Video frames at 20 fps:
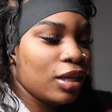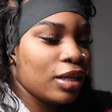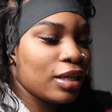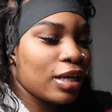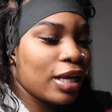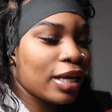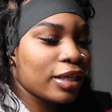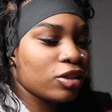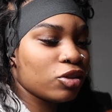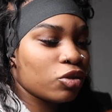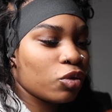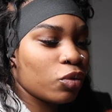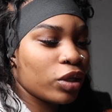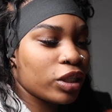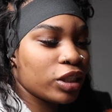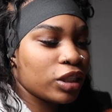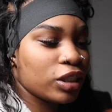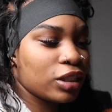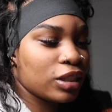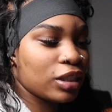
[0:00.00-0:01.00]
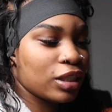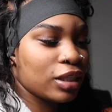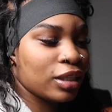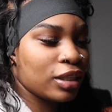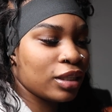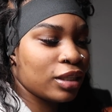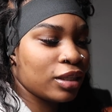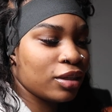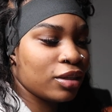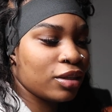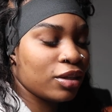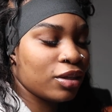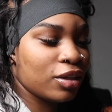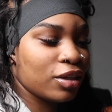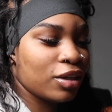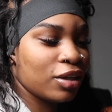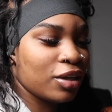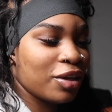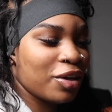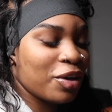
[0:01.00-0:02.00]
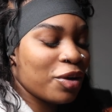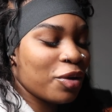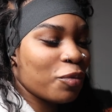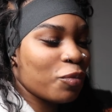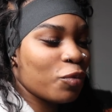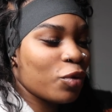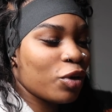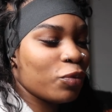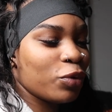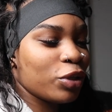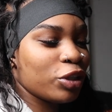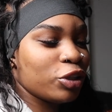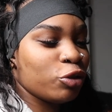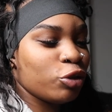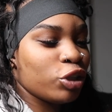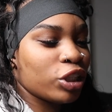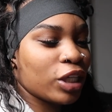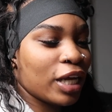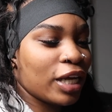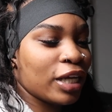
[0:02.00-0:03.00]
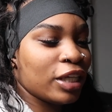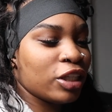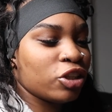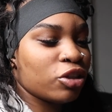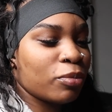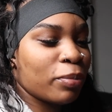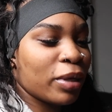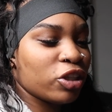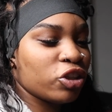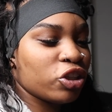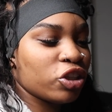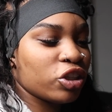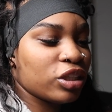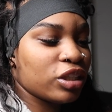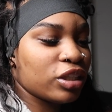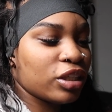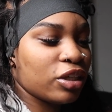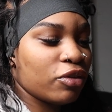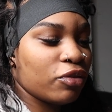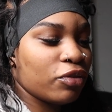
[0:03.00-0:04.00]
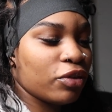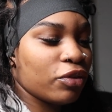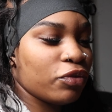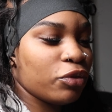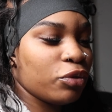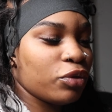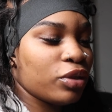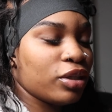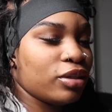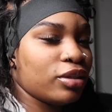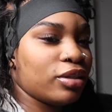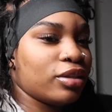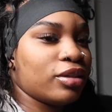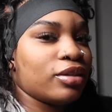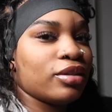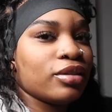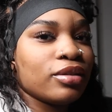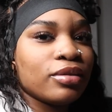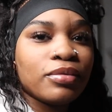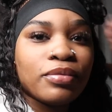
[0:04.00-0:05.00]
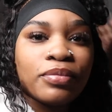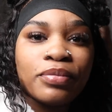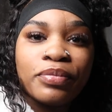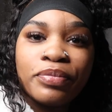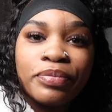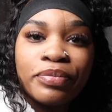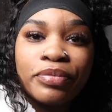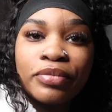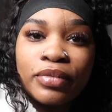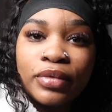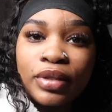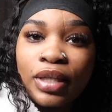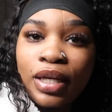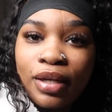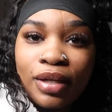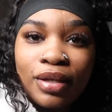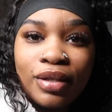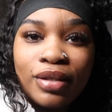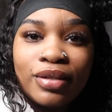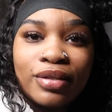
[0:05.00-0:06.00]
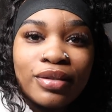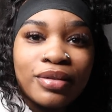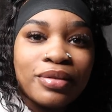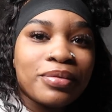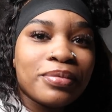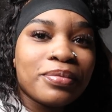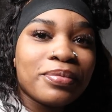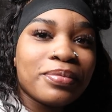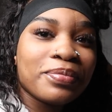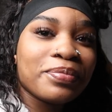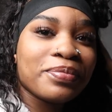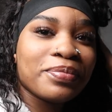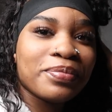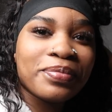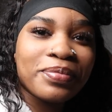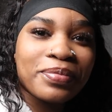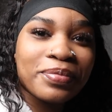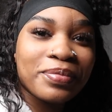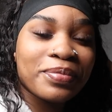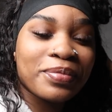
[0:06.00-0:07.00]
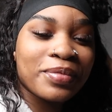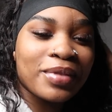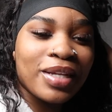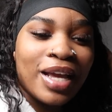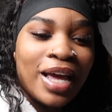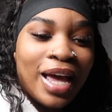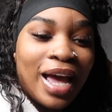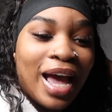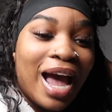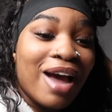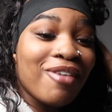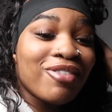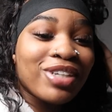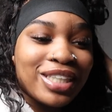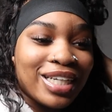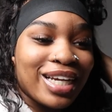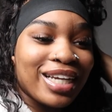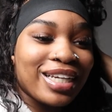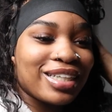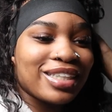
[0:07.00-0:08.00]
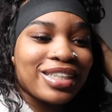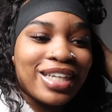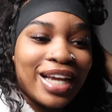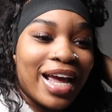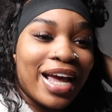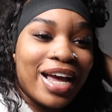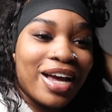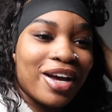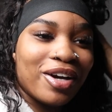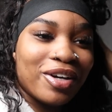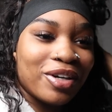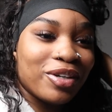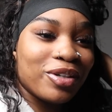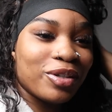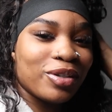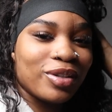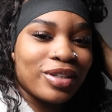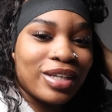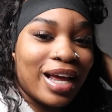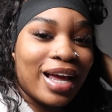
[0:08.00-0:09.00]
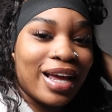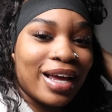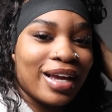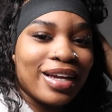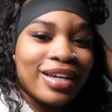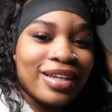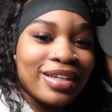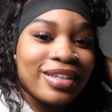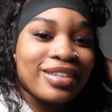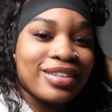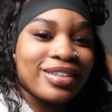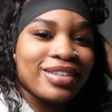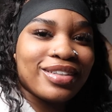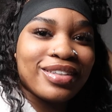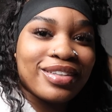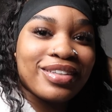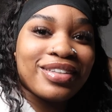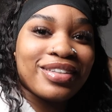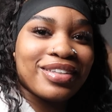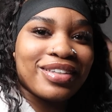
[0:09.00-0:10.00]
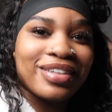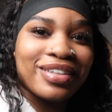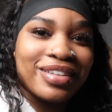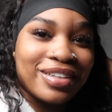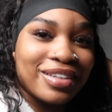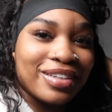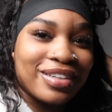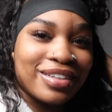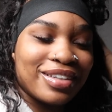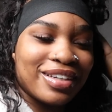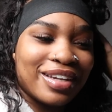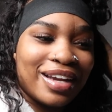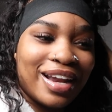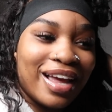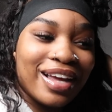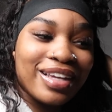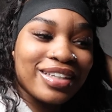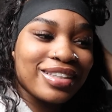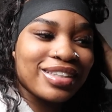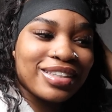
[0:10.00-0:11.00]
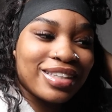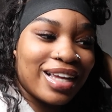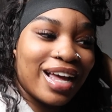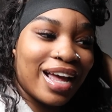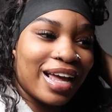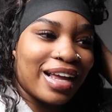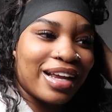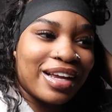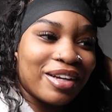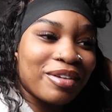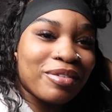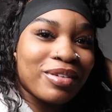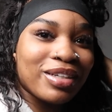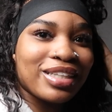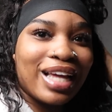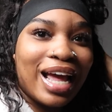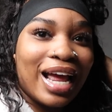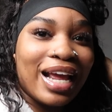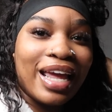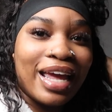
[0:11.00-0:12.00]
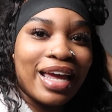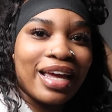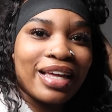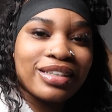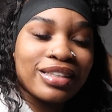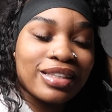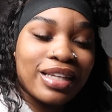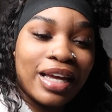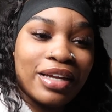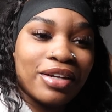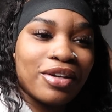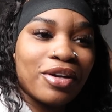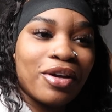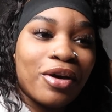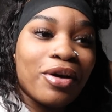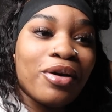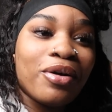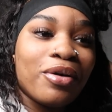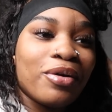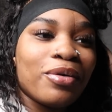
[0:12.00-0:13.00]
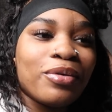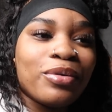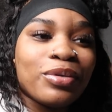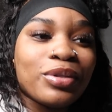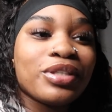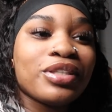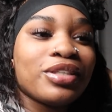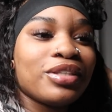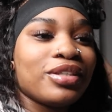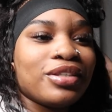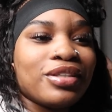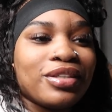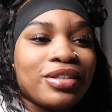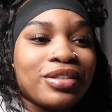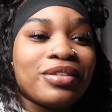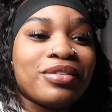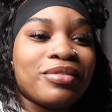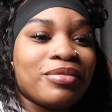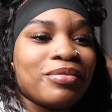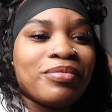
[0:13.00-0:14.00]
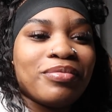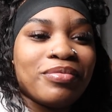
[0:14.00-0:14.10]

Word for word: Next question. What would you change about yourself if you could? Um, I would change how like nice I am because I can't say no to